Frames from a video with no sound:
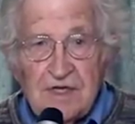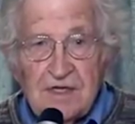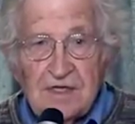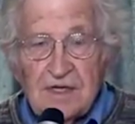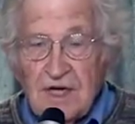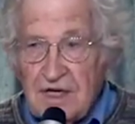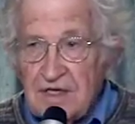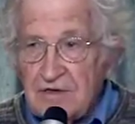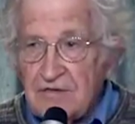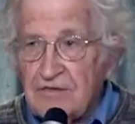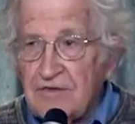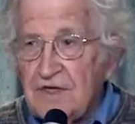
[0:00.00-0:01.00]
The kind
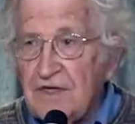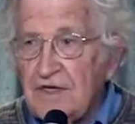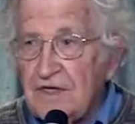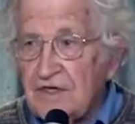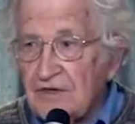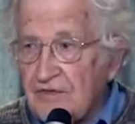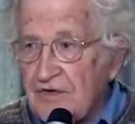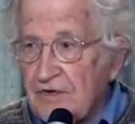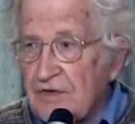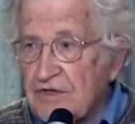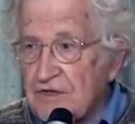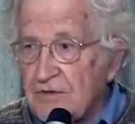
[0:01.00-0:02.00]
of
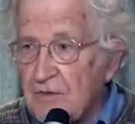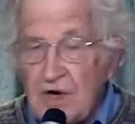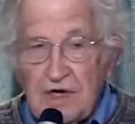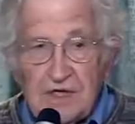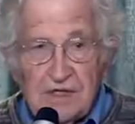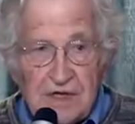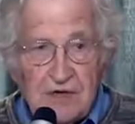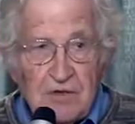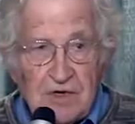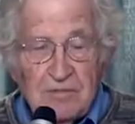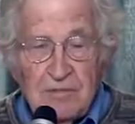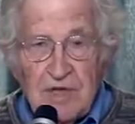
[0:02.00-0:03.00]
interference in the market they
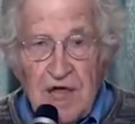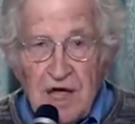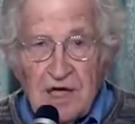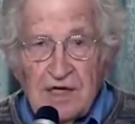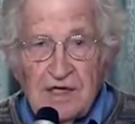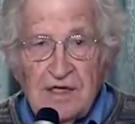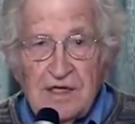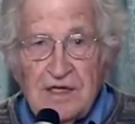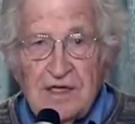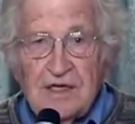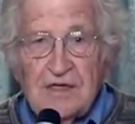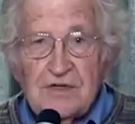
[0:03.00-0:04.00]
want to block
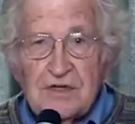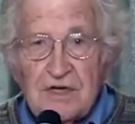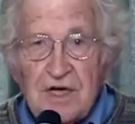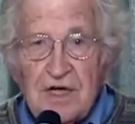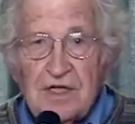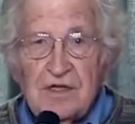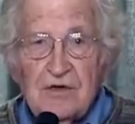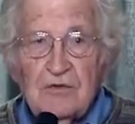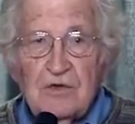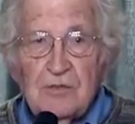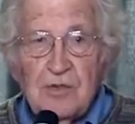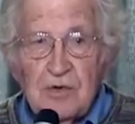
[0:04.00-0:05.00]
is the kind that
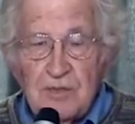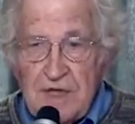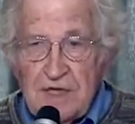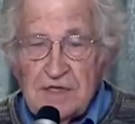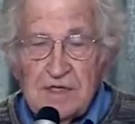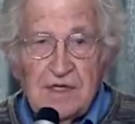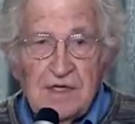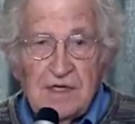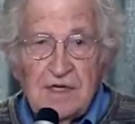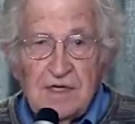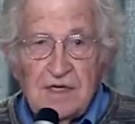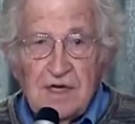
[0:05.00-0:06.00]
would permit
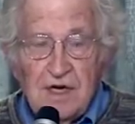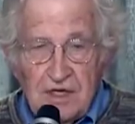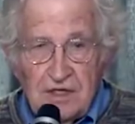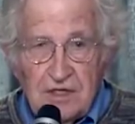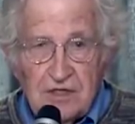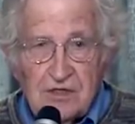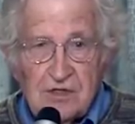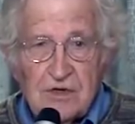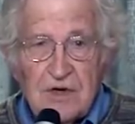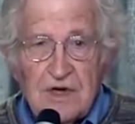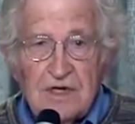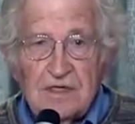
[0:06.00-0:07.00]

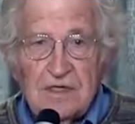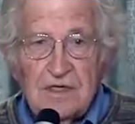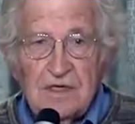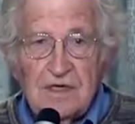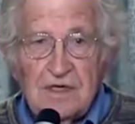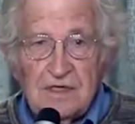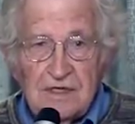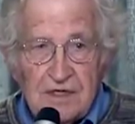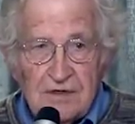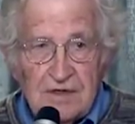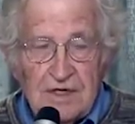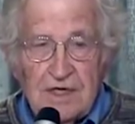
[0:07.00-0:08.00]
unconstrained
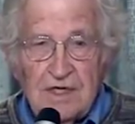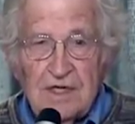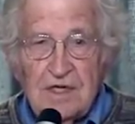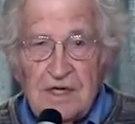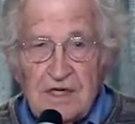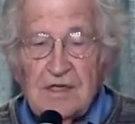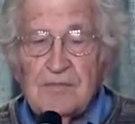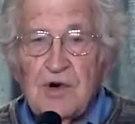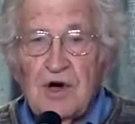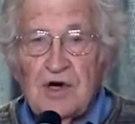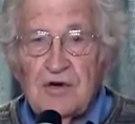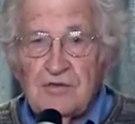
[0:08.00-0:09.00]
tyranny on the
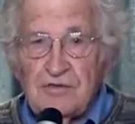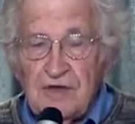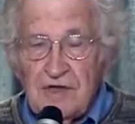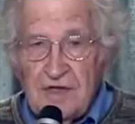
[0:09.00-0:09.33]
part of